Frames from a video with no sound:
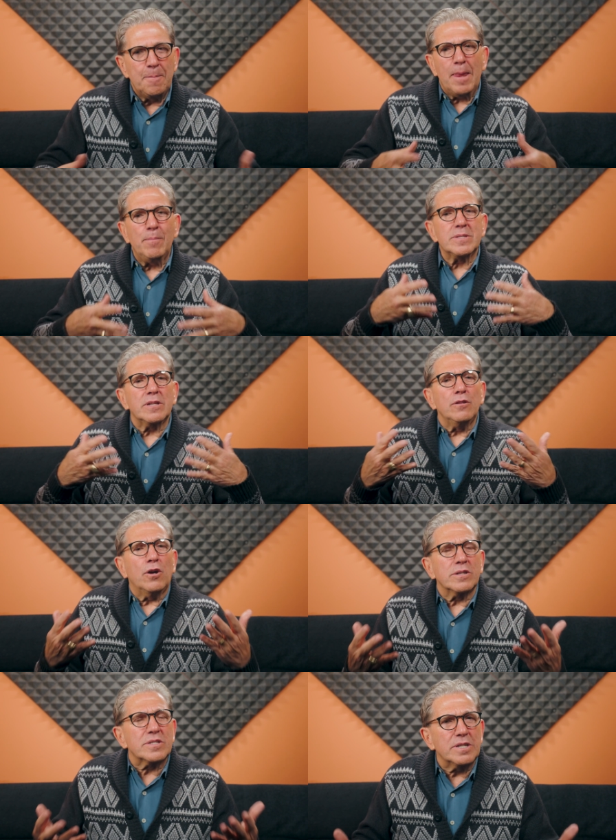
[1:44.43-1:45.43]
That means a
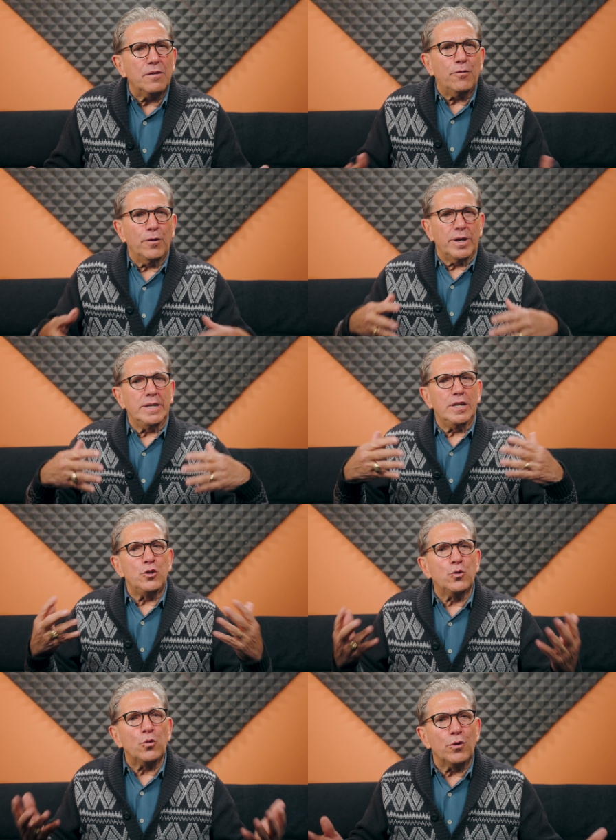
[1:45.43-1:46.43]
long suffering and
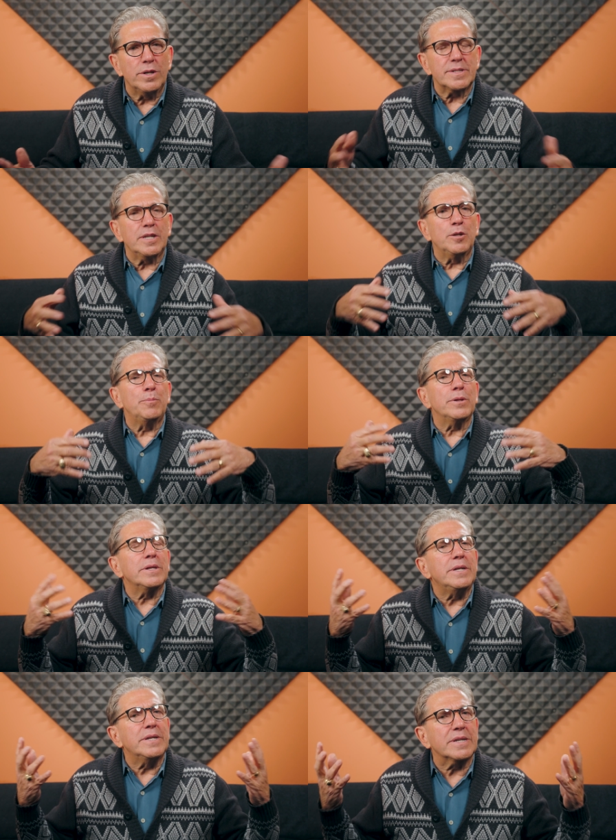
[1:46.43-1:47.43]
endurance and
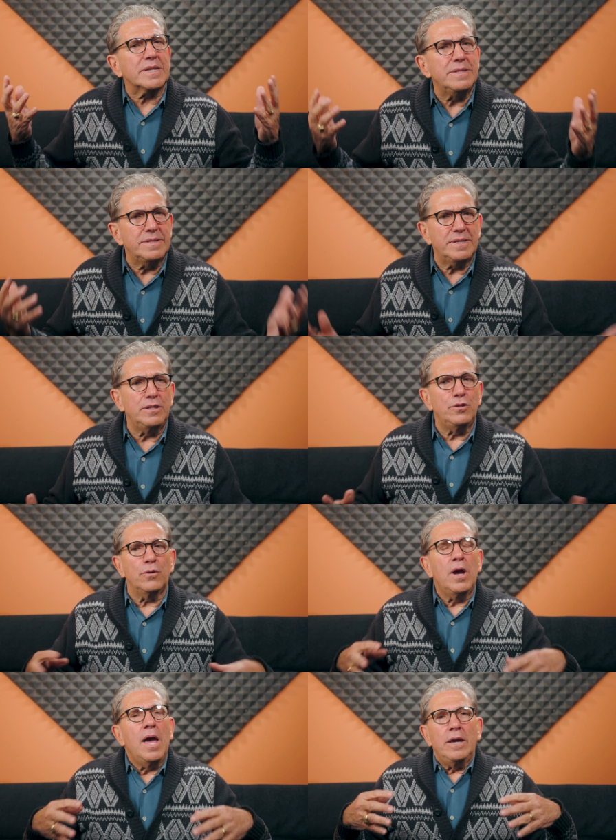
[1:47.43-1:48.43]
ability to continue.